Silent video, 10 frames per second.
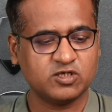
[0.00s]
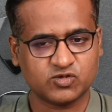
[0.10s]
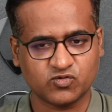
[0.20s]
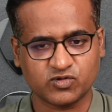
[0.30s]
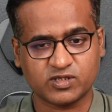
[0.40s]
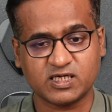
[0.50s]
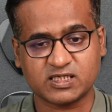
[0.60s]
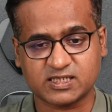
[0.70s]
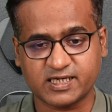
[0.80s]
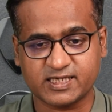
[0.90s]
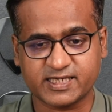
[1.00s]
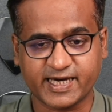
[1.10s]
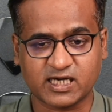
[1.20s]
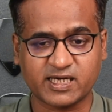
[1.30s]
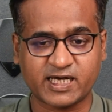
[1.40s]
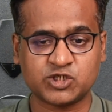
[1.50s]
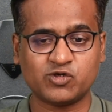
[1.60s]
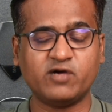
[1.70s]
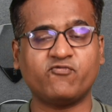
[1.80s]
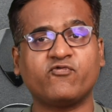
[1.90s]
so this is
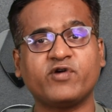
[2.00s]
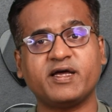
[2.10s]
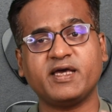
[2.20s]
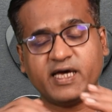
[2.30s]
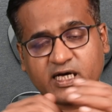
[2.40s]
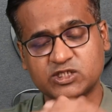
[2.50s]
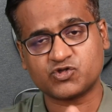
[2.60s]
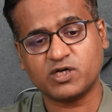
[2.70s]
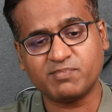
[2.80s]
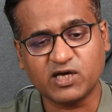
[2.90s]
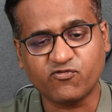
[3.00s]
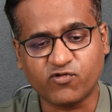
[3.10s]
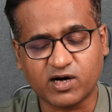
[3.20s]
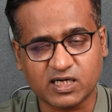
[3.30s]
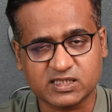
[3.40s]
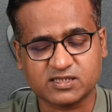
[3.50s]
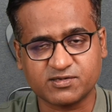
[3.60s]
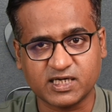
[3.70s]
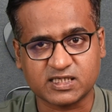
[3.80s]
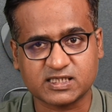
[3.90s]
actually a very extremely fast
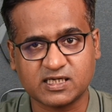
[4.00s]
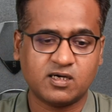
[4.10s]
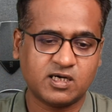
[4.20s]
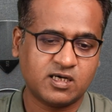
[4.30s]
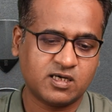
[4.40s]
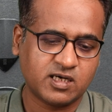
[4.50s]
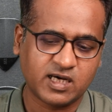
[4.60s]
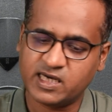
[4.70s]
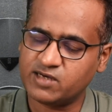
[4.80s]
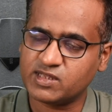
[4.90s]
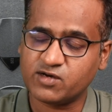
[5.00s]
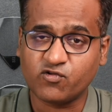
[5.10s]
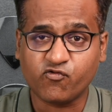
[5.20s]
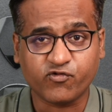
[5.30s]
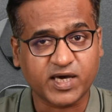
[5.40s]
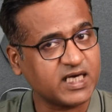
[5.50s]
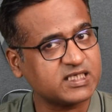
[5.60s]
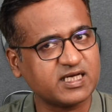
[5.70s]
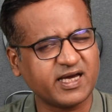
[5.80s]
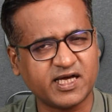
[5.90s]
disk uh, i have never
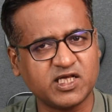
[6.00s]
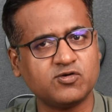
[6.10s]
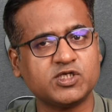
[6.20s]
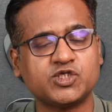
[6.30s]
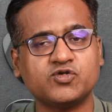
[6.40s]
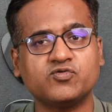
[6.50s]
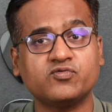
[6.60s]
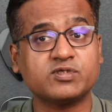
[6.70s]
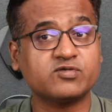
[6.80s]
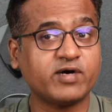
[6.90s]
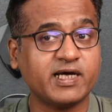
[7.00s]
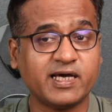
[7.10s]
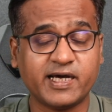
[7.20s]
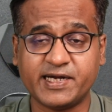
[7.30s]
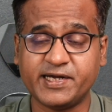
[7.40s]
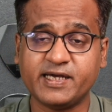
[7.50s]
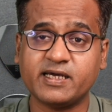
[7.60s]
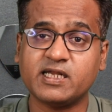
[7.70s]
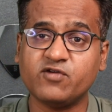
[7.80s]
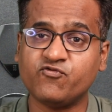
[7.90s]
faced any issues while editing
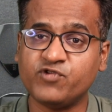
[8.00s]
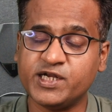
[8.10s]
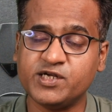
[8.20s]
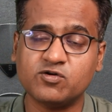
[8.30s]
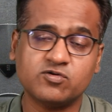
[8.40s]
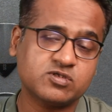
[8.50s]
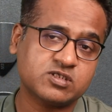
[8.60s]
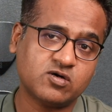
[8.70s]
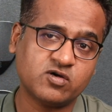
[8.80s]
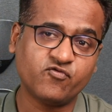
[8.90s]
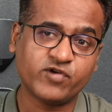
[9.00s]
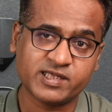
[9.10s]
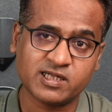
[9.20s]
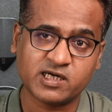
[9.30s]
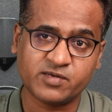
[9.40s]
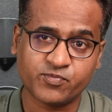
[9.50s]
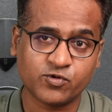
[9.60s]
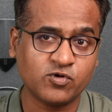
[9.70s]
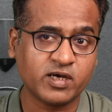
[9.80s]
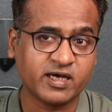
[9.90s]
any videos on final cut pro